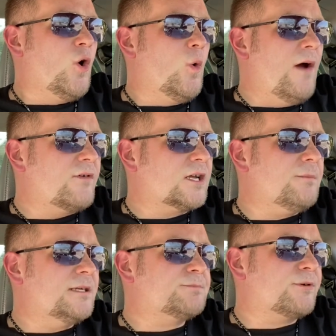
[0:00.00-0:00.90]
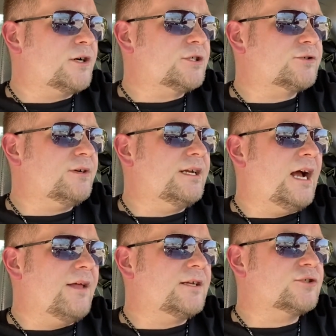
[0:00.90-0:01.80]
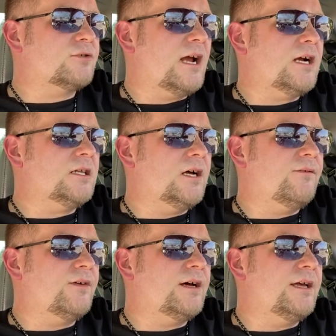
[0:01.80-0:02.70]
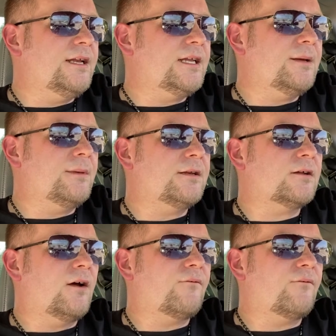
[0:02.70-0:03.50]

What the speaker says: Whoever commits perjury on the trial of indictment